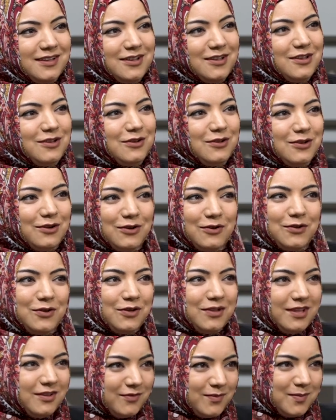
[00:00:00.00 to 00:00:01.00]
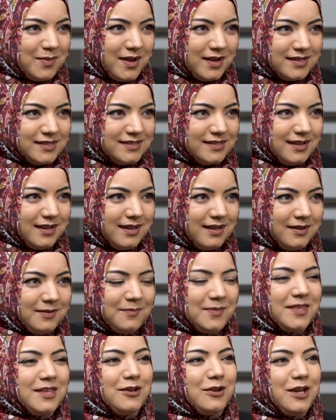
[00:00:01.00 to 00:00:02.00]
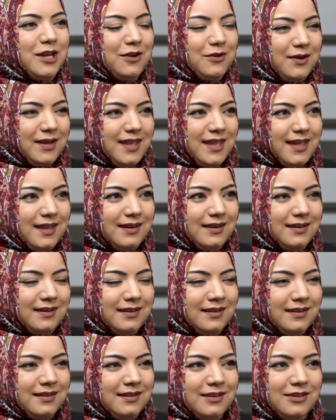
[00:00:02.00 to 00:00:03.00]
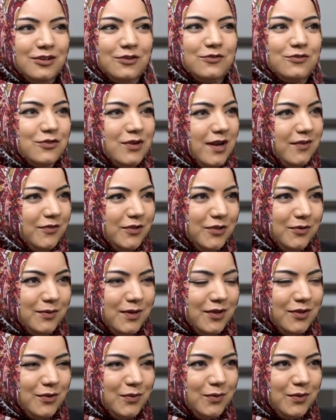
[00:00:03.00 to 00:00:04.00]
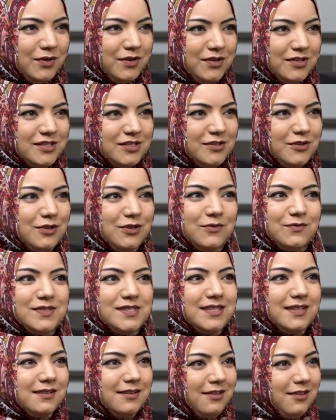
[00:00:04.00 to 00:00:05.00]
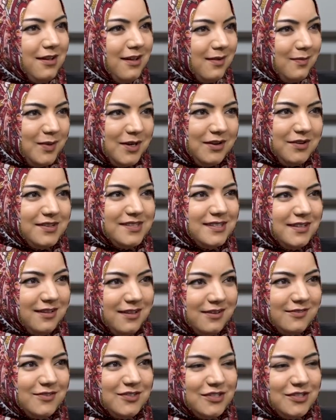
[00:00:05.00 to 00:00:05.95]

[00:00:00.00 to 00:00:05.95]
you live in Pakistan, you're here in Canada, you've traveled around the world, so you've seen a lot of parents, a lot of